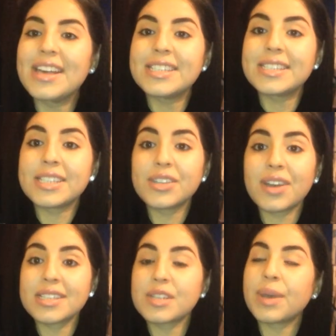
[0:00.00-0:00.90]
see you
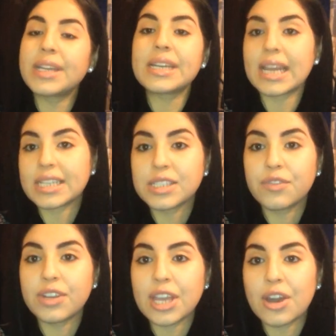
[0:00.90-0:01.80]
guys in my next
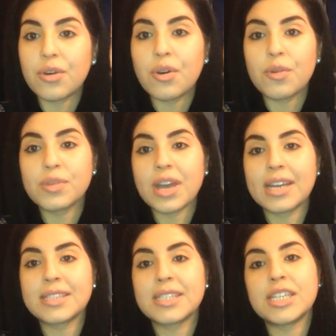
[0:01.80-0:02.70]
video. Hope you
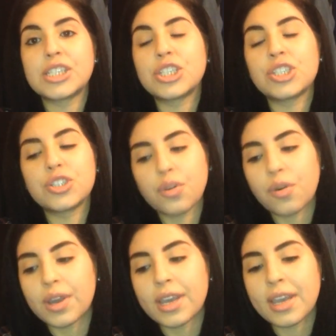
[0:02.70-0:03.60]
guys
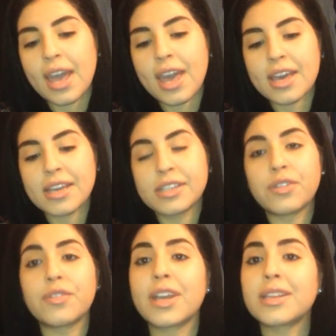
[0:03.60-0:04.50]
enjoy, and
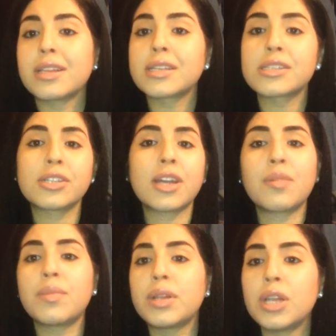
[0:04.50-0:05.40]
don't forget the links are
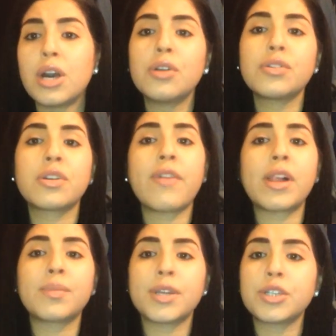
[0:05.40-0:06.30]
down below. You can
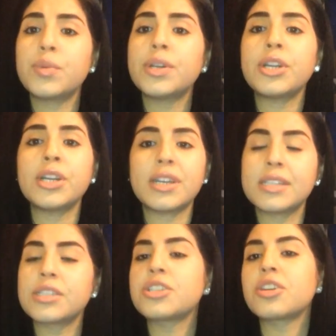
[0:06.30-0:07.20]
follow me on Twitter,
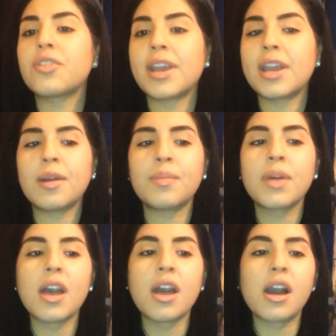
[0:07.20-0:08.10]
Instagram,
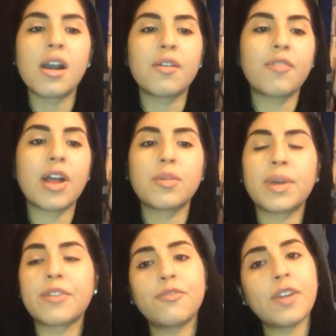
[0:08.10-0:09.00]
follow
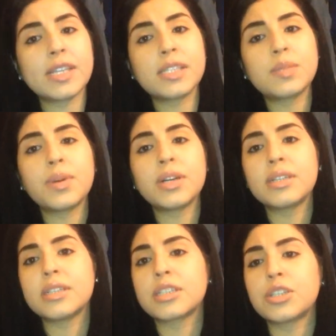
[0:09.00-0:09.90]
my
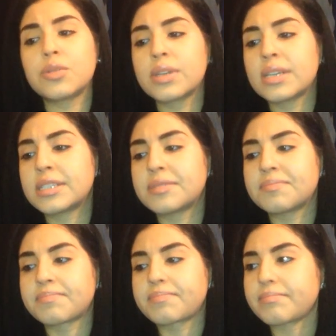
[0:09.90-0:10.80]
Facebook. You
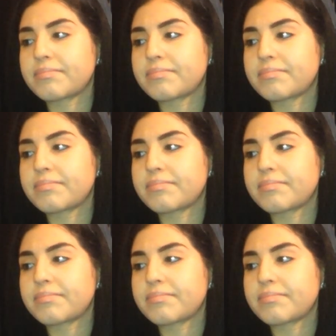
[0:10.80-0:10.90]
can,